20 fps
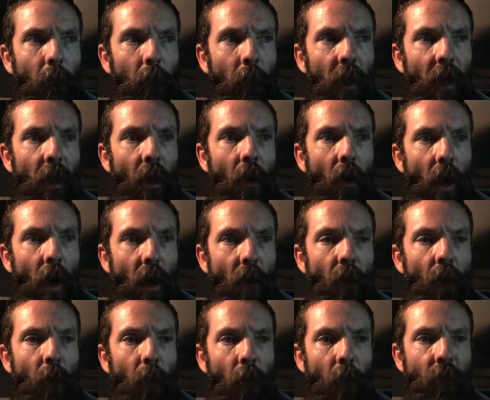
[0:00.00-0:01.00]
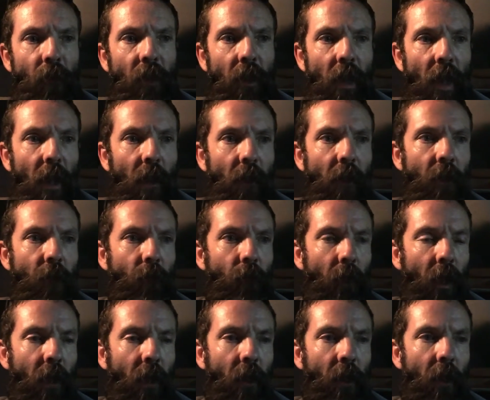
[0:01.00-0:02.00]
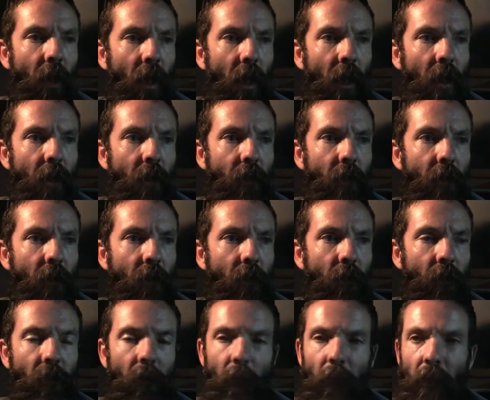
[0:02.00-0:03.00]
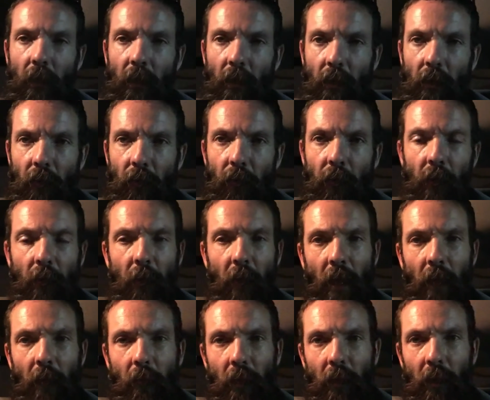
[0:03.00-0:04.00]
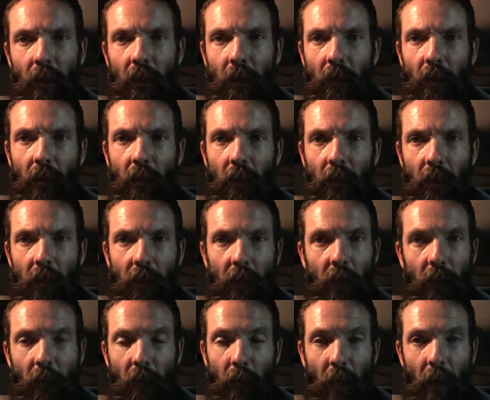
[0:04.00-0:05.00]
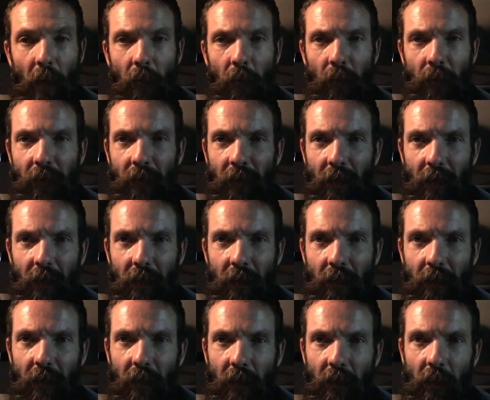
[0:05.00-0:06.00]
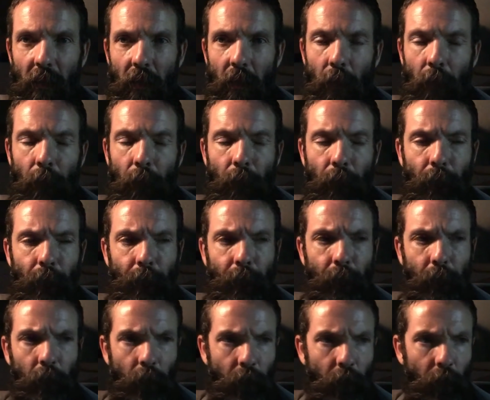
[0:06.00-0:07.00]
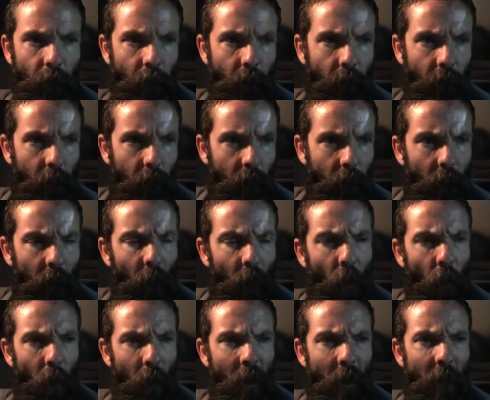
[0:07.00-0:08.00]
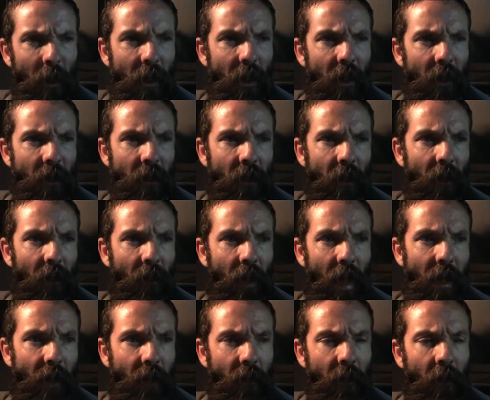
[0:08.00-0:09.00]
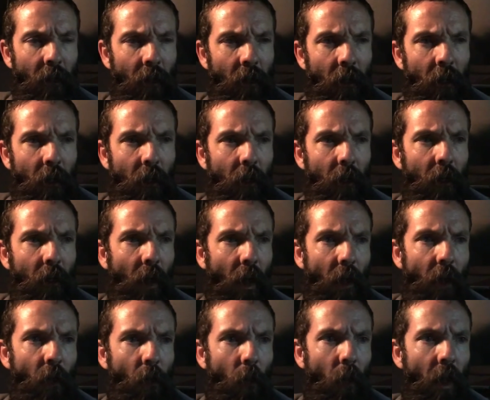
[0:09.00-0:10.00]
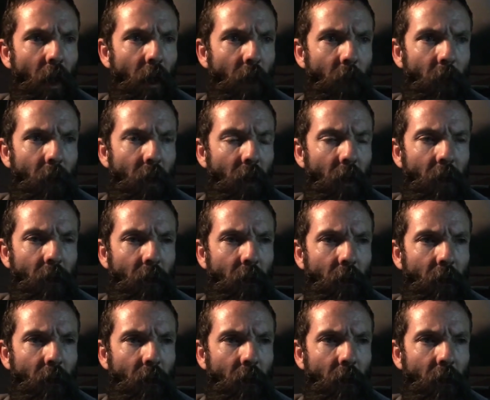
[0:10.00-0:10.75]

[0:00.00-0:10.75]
But other personalities recognize that there's something different about me, like that my personality is not there. Or maybe it is in a light kind of way, but